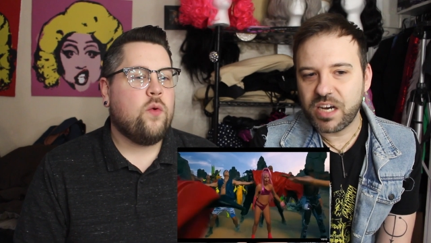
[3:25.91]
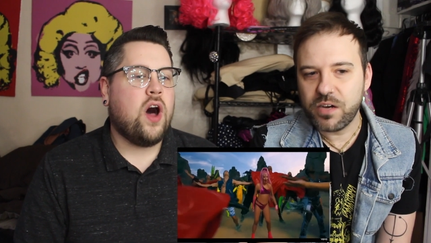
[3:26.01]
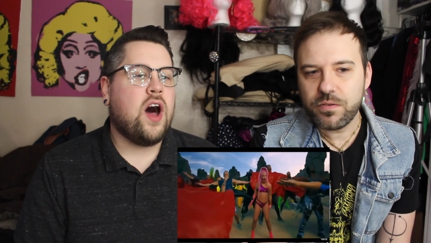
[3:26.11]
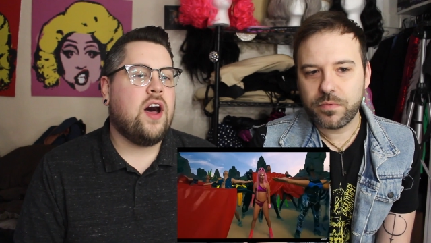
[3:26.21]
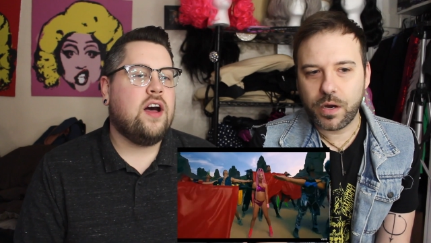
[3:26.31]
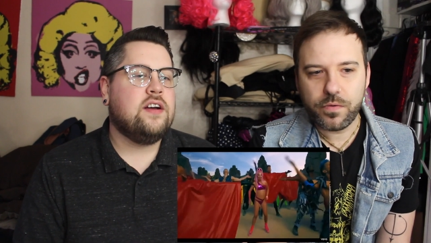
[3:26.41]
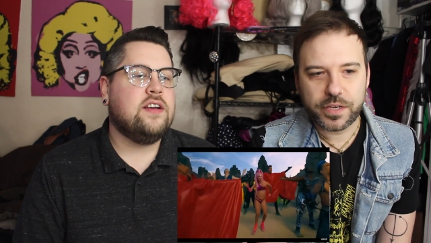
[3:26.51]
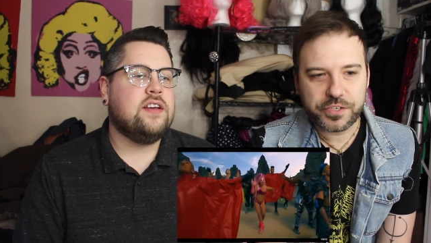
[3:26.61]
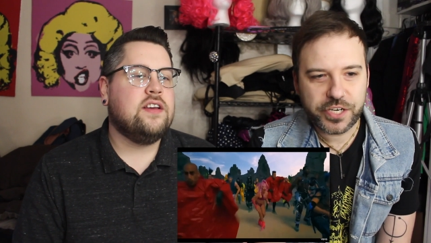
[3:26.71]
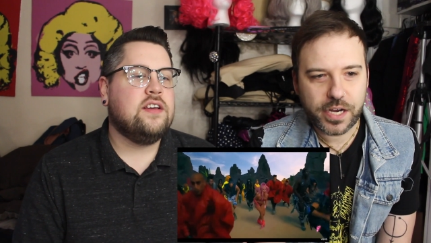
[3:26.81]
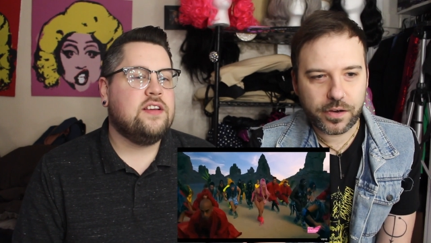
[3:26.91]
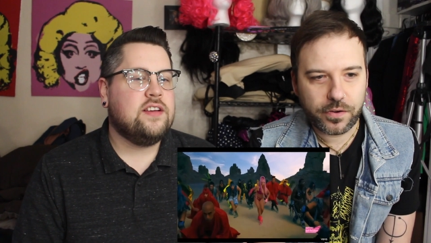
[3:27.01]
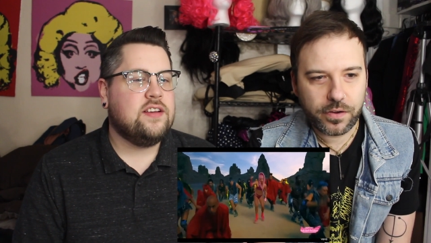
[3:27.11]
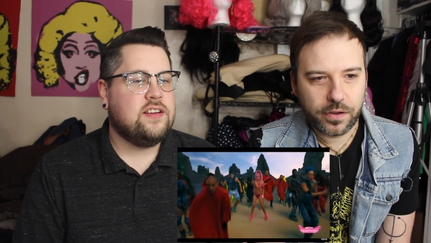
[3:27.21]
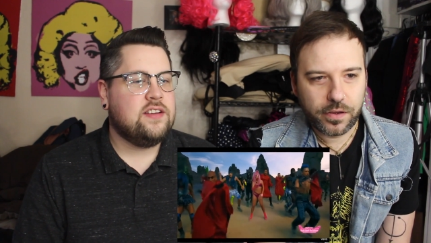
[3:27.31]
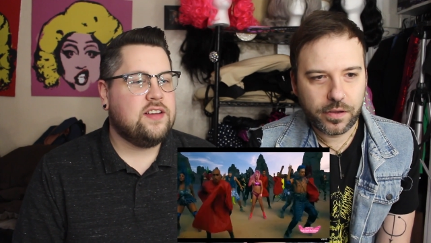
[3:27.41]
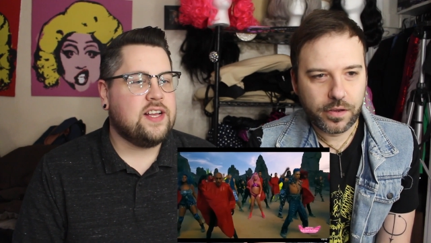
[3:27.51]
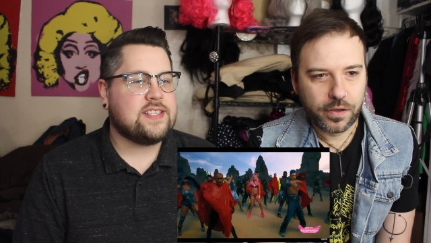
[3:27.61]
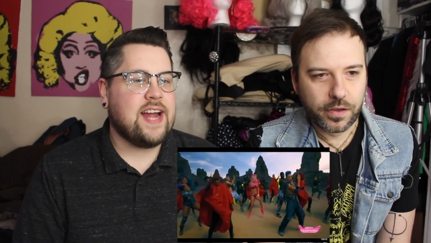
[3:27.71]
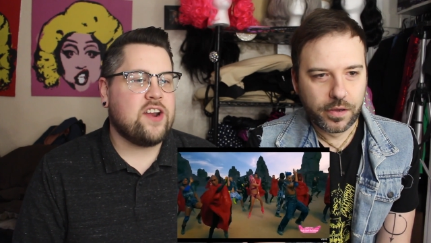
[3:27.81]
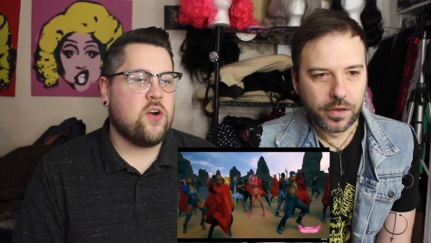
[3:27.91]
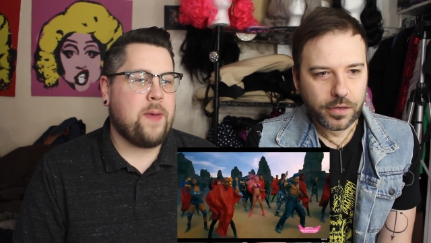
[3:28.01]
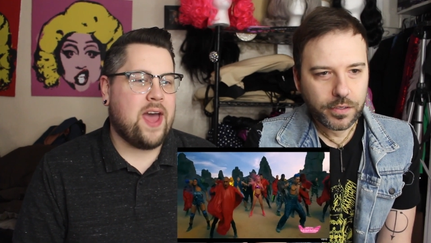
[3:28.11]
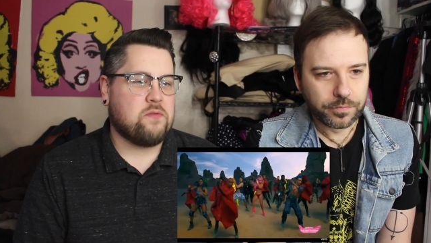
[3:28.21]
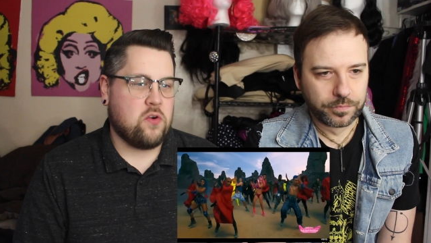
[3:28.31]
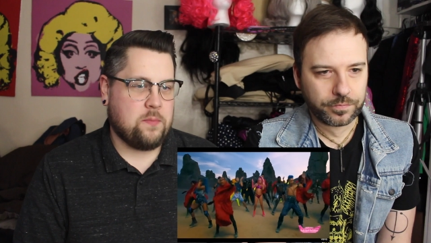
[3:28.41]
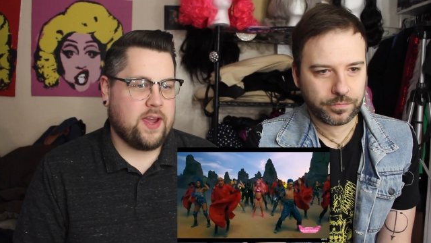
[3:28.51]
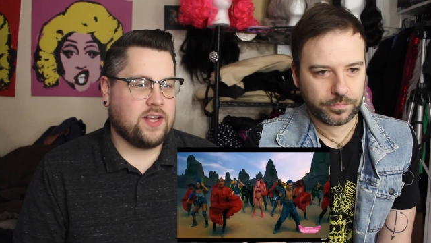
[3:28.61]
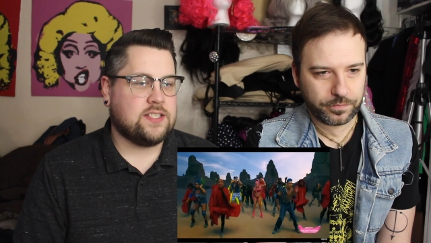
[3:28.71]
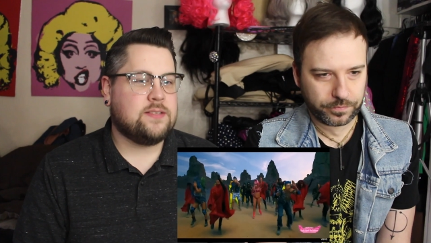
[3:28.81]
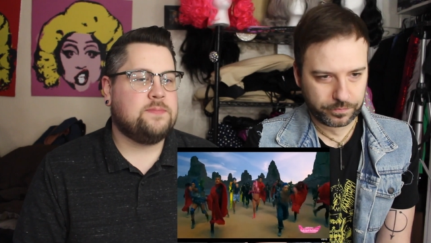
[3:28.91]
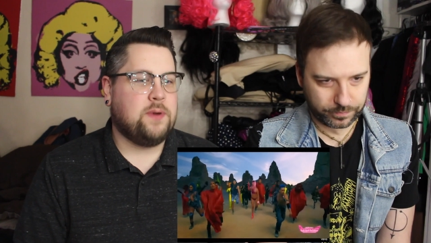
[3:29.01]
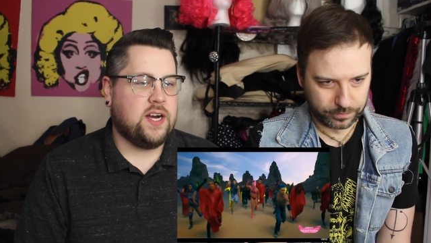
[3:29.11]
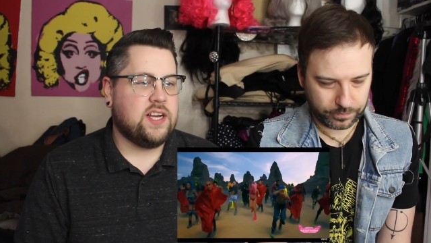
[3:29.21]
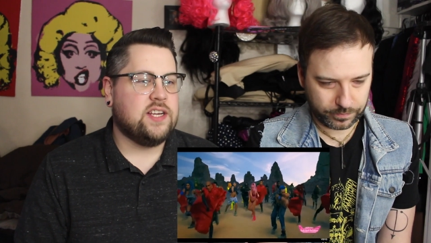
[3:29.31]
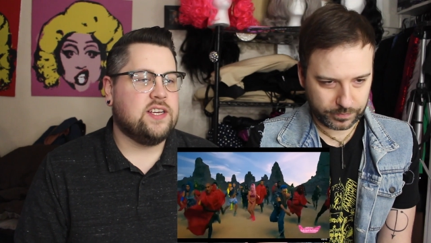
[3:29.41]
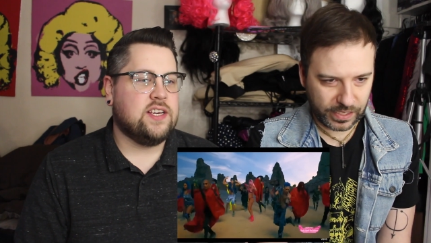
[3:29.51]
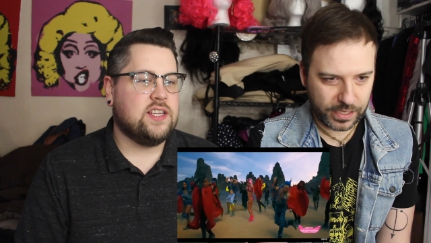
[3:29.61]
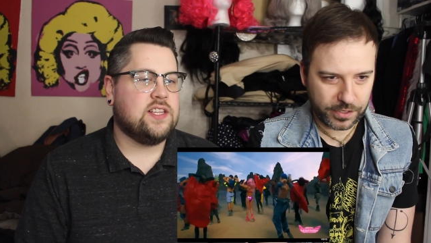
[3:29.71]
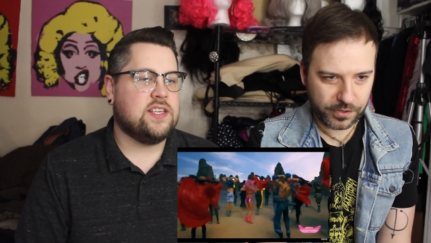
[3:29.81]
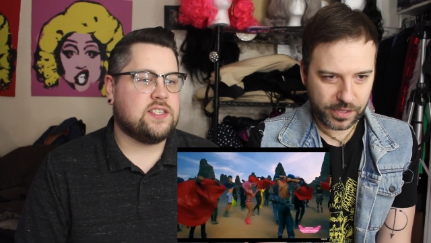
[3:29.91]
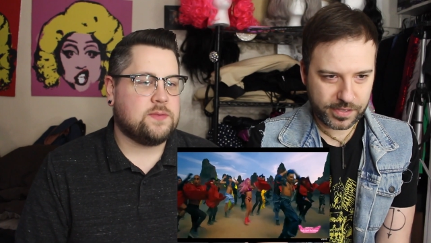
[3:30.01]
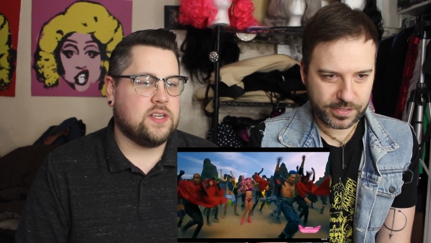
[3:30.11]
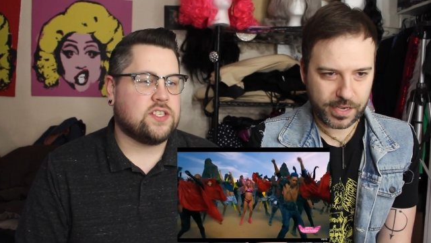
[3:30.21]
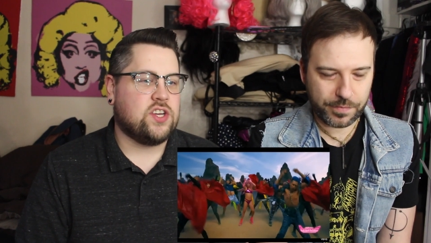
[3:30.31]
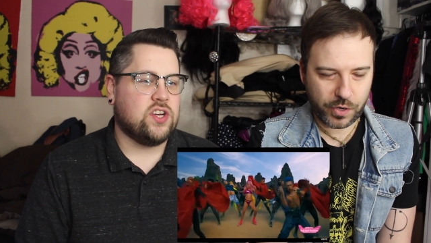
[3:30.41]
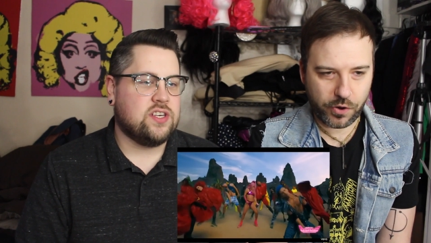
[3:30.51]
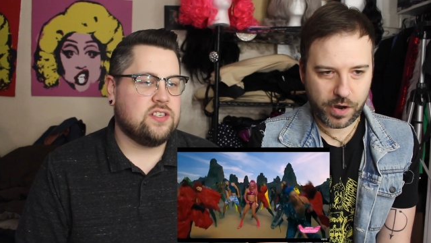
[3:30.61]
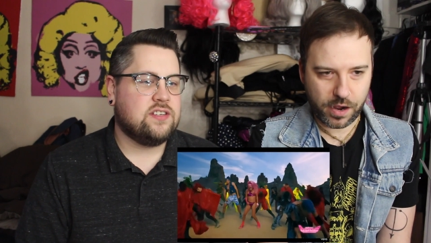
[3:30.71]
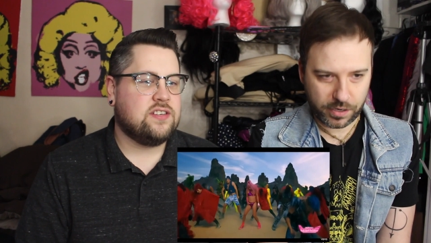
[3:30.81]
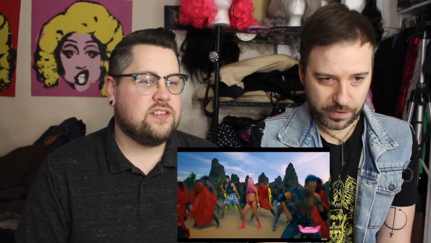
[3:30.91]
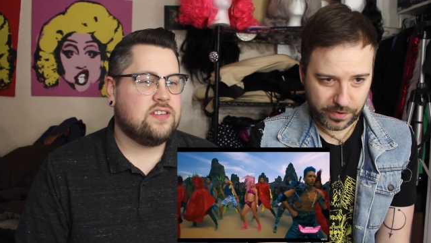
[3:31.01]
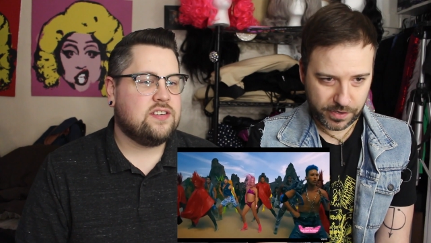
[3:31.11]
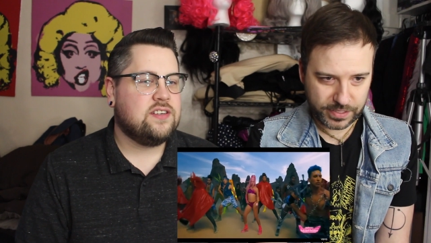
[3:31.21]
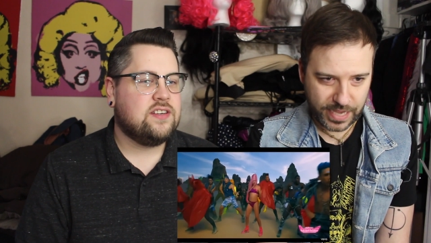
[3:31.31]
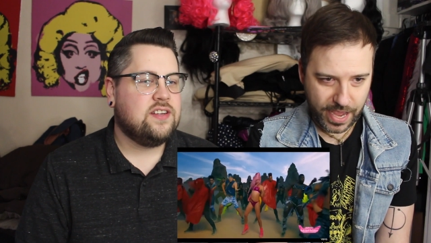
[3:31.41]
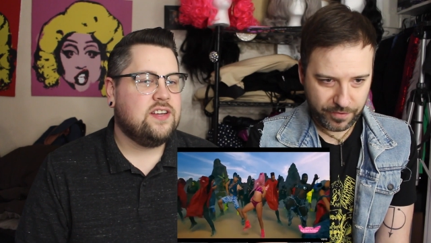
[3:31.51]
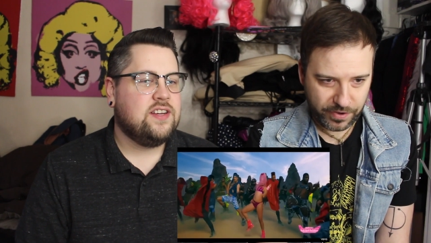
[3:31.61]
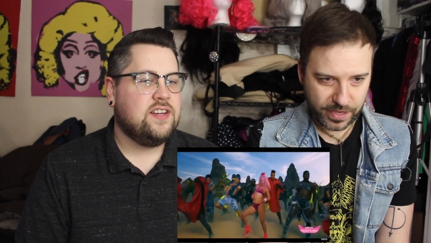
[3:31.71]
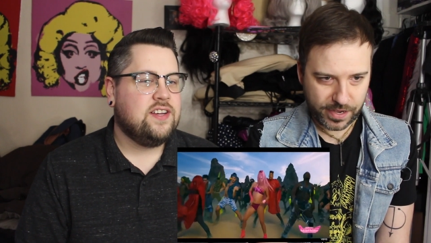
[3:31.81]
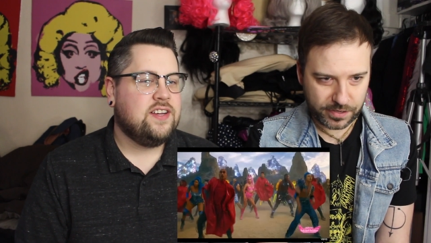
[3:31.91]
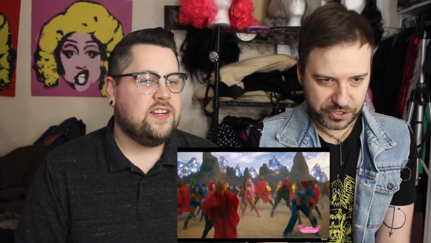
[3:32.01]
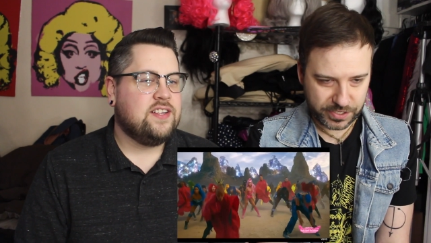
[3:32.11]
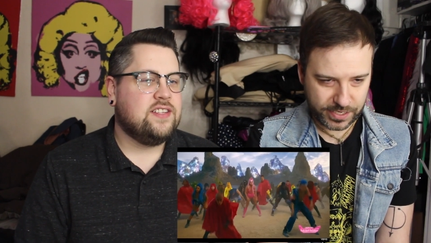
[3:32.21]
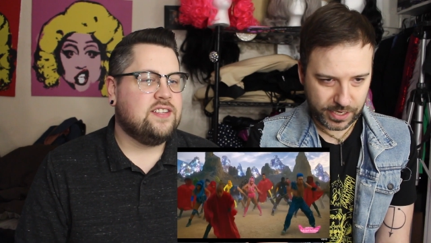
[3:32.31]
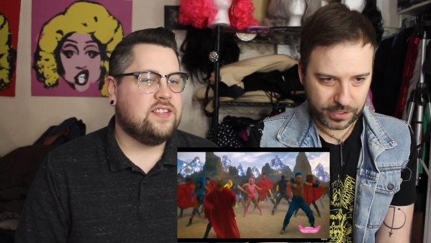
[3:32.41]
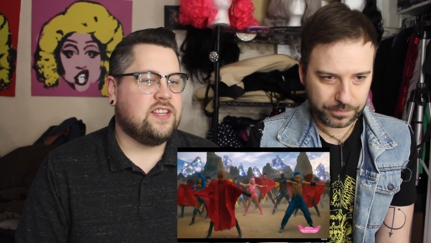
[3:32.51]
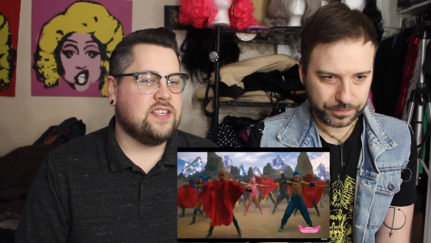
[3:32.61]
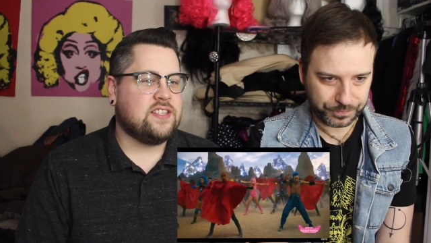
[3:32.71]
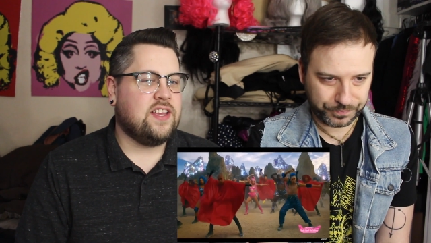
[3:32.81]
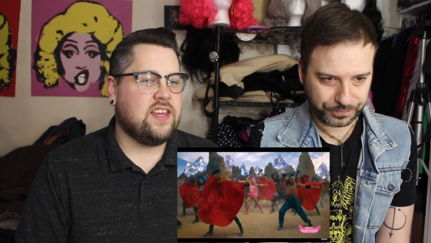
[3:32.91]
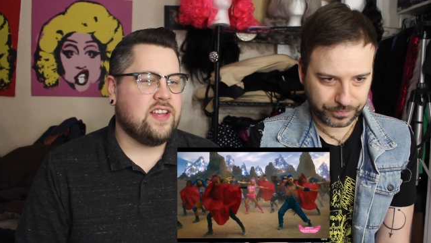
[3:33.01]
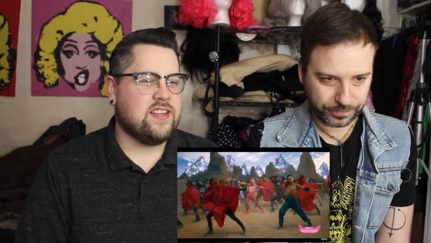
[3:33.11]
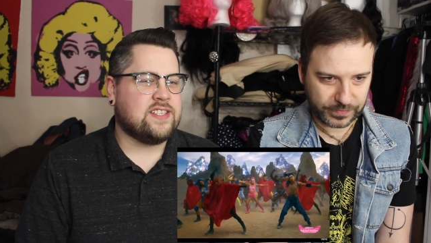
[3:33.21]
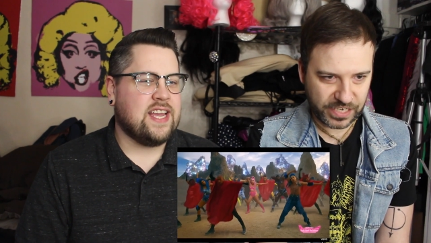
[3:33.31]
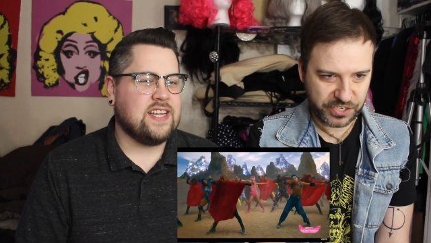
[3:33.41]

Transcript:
Speaker 1: Oh, oh, there she go.
Speaker 2: It's not no Bad Romance, but...
Speaker 1: Clearly the same good. choreographer as everything else she's done. This,
Speaker 2: yeah, this dance